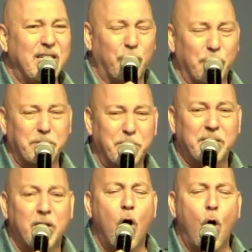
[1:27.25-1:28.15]

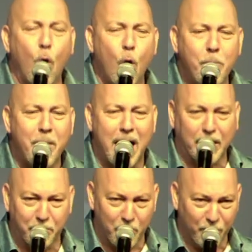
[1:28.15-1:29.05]
Christmas
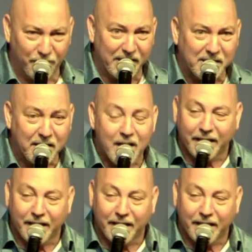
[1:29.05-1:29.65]
Hallmark movies